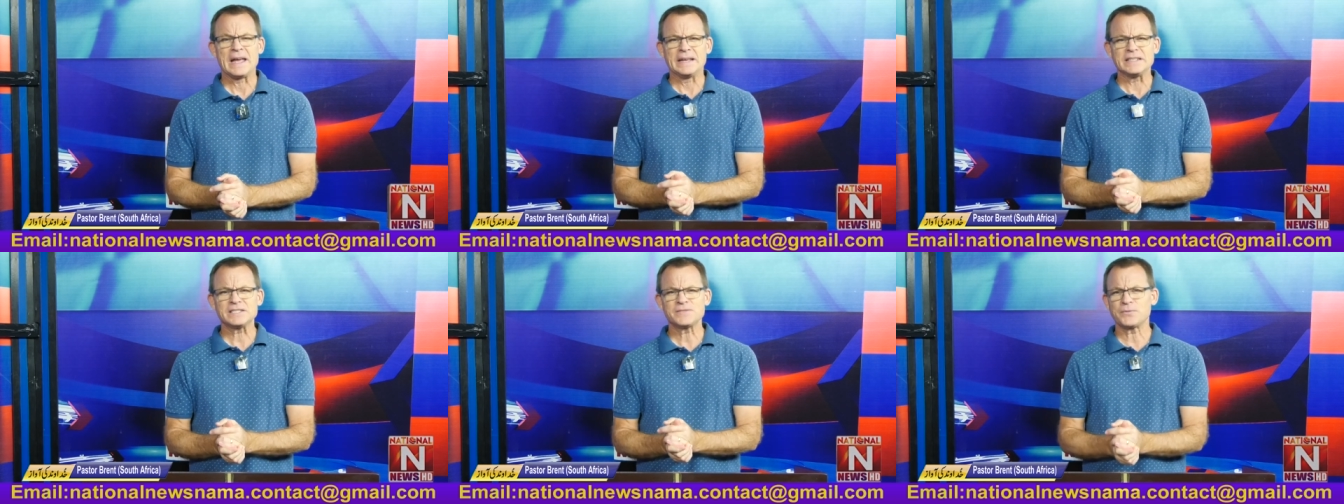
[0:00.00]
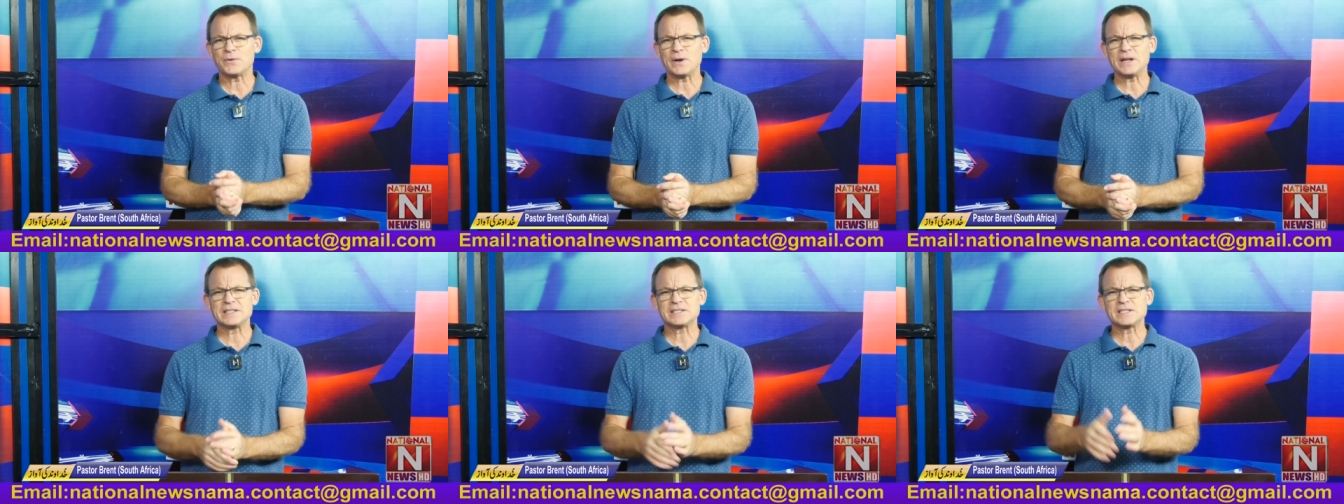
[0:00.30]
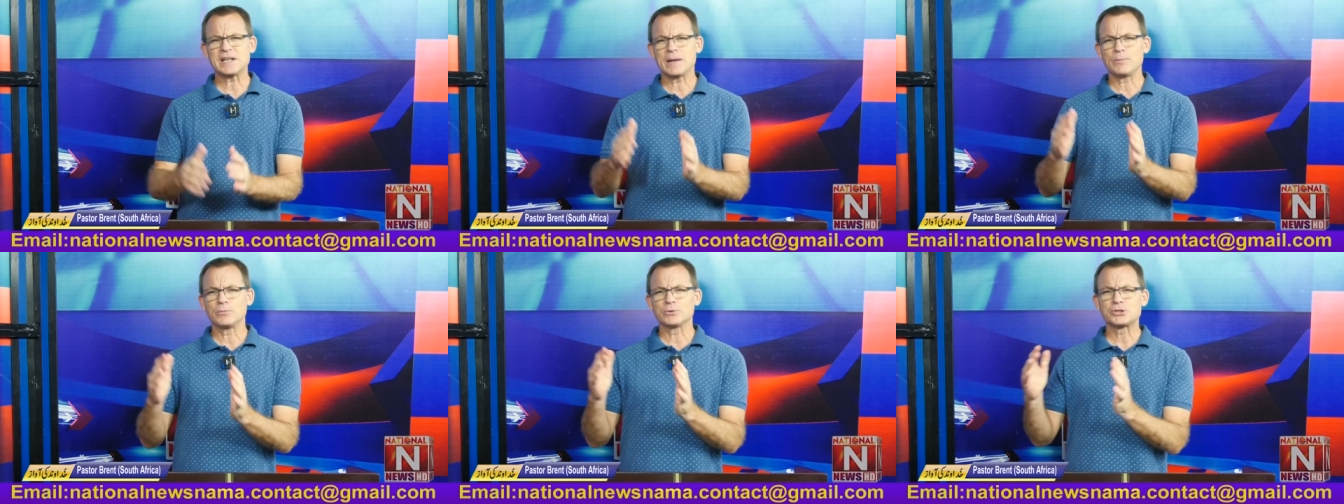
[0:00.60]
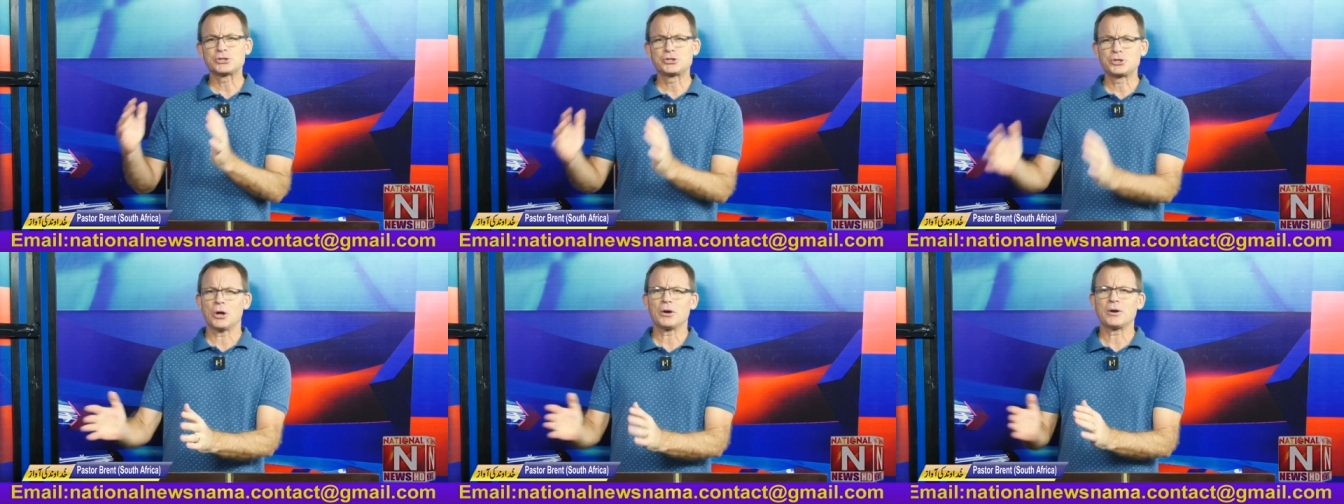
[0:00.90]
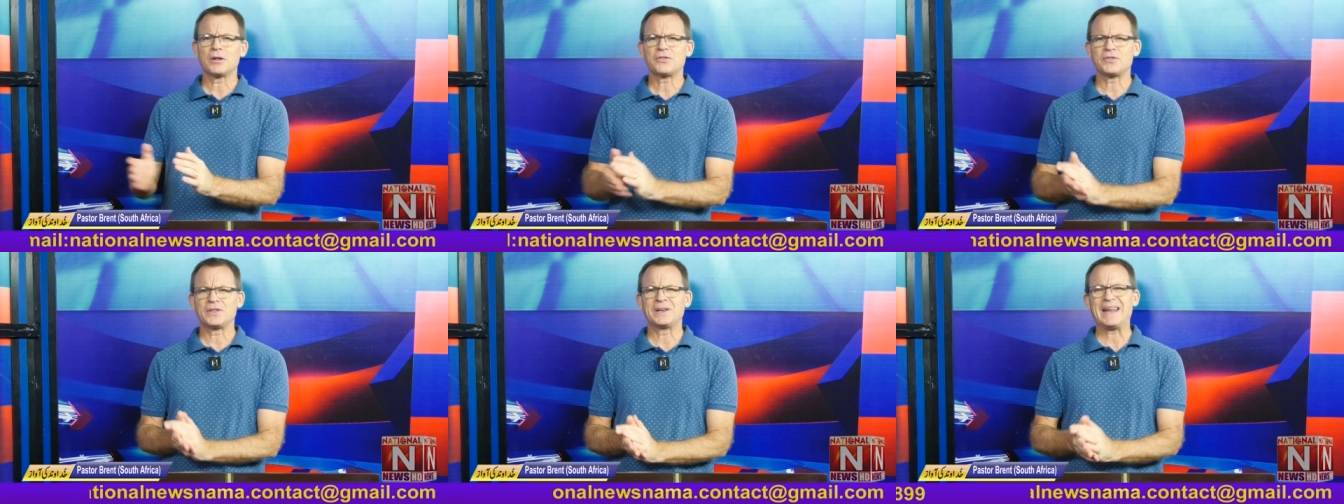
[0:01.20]
His friend's name was
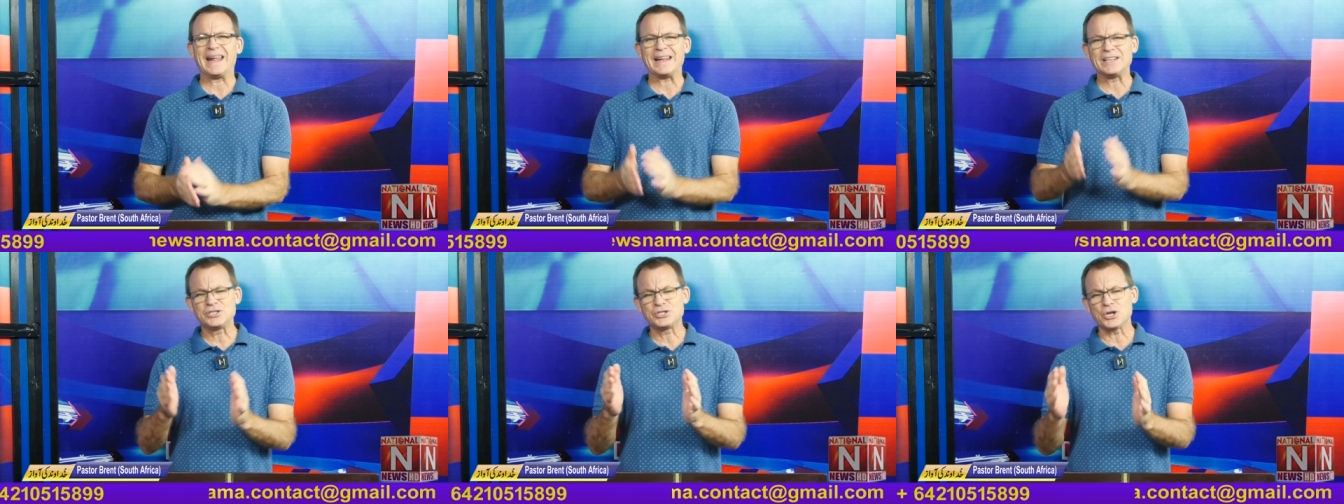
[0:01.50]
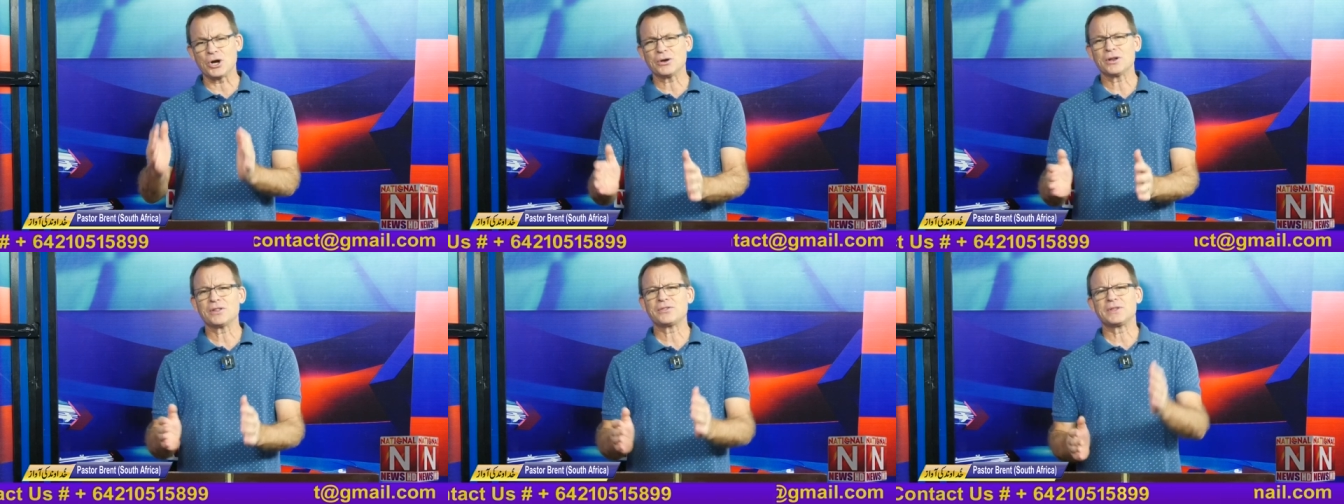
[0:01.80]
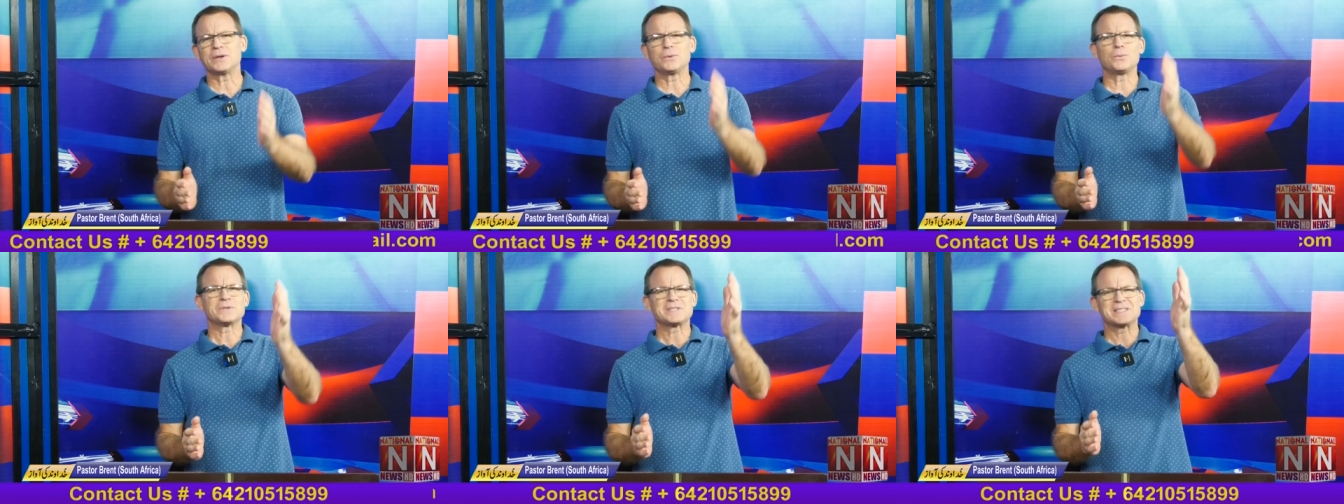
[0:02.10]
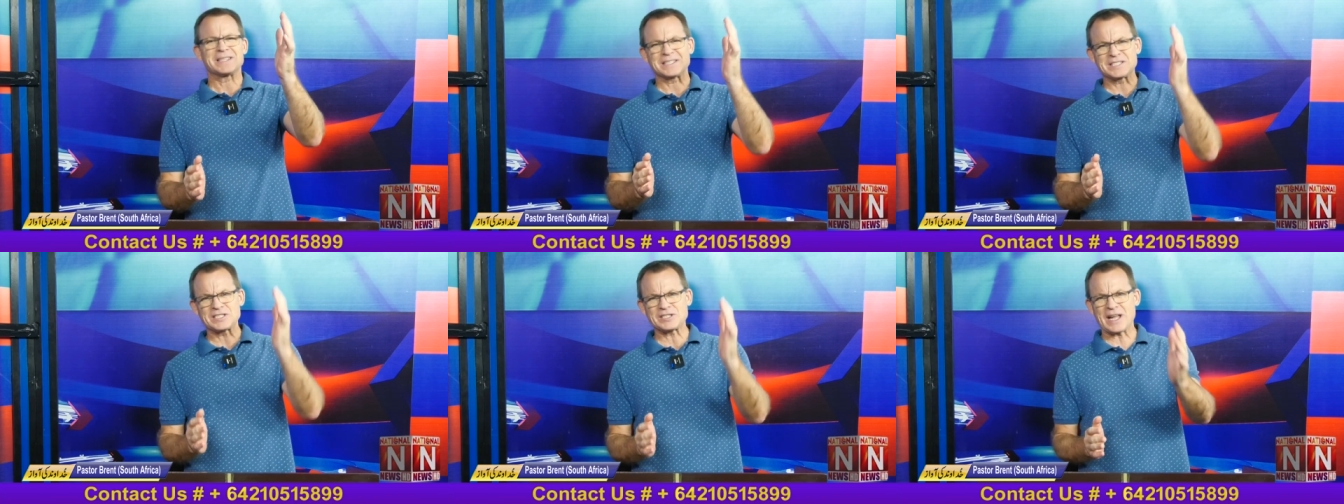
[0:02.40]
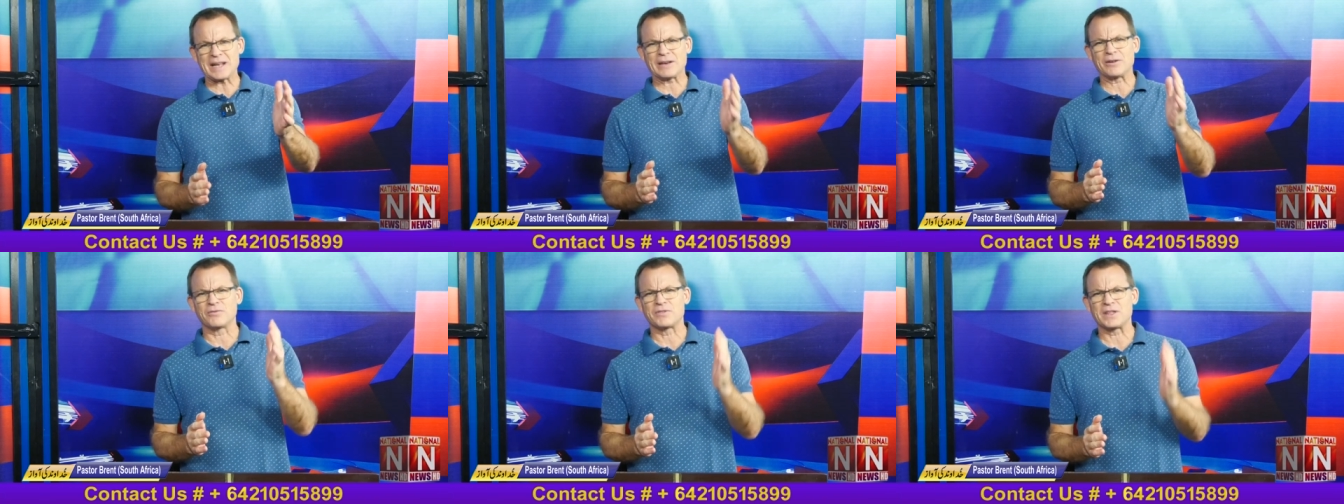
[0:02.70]
Jonathan, and Jonathan was the
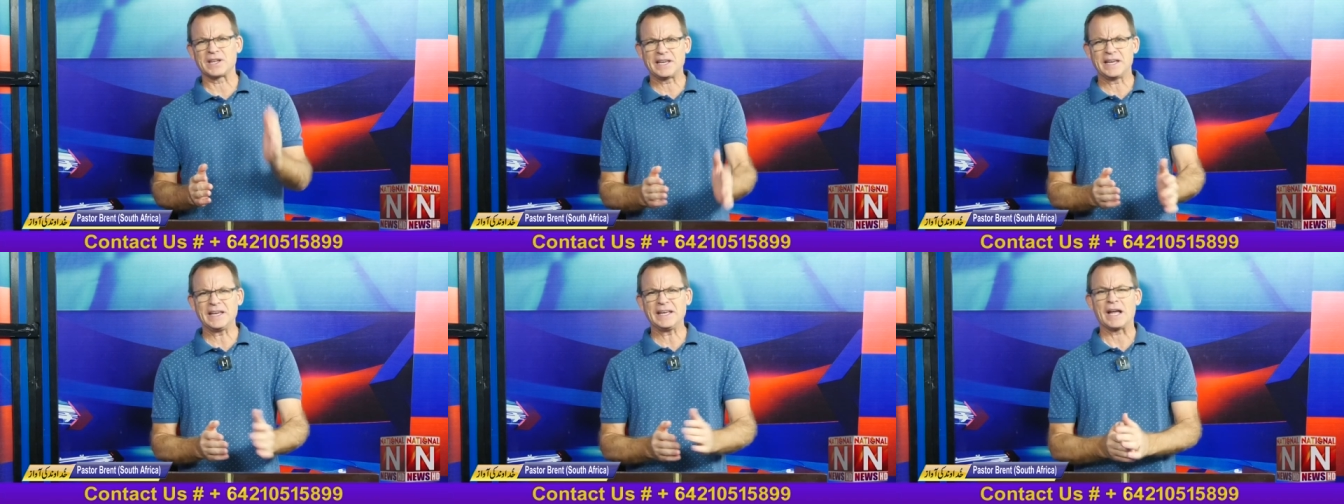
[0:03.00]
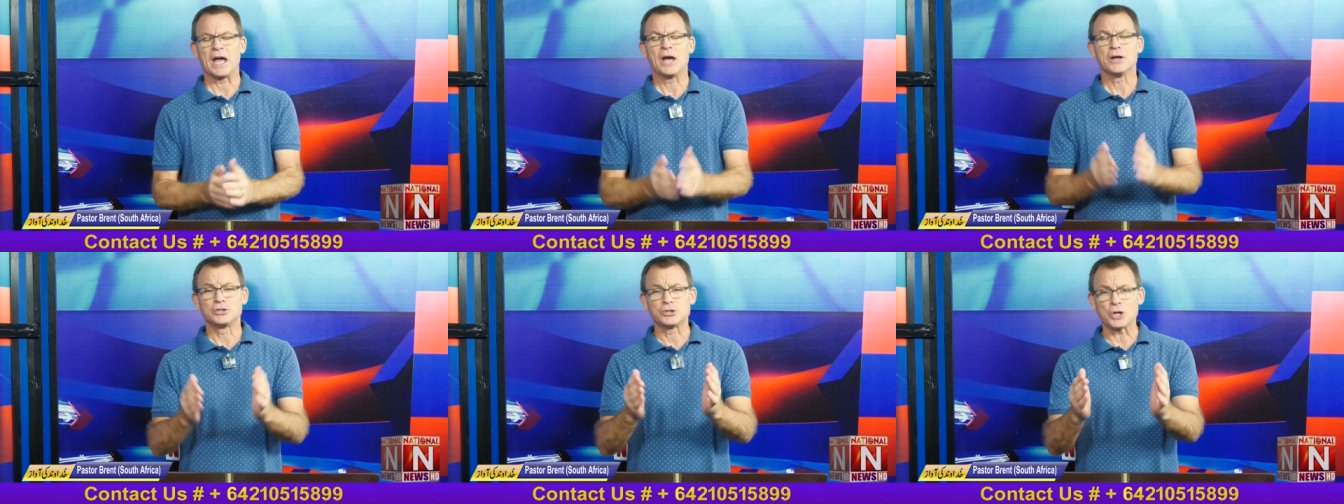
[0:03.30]
son of the king.